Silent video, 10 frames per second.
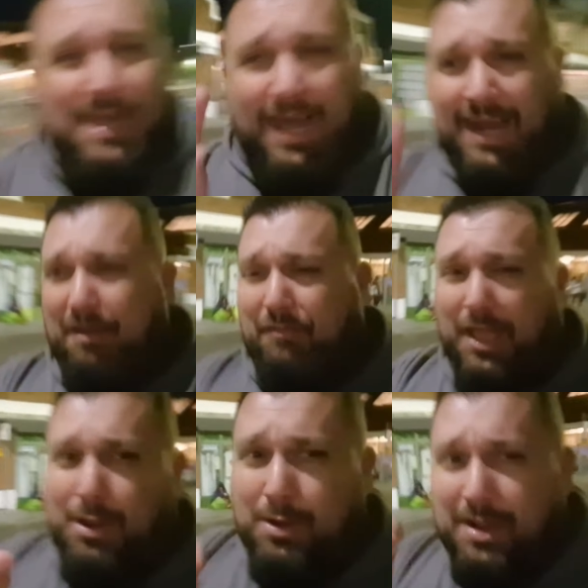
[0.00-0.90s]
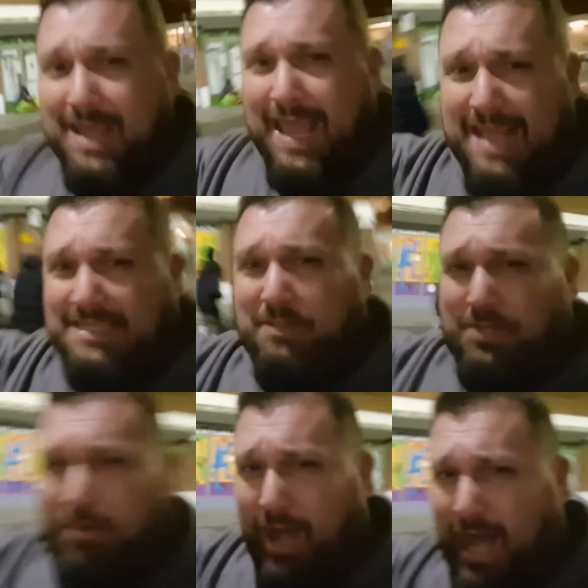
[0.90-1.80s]
I love you. Hit
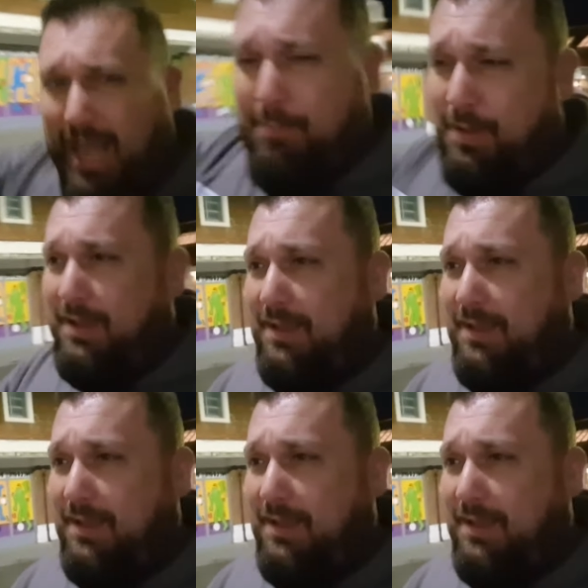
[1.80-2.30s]
subscribe.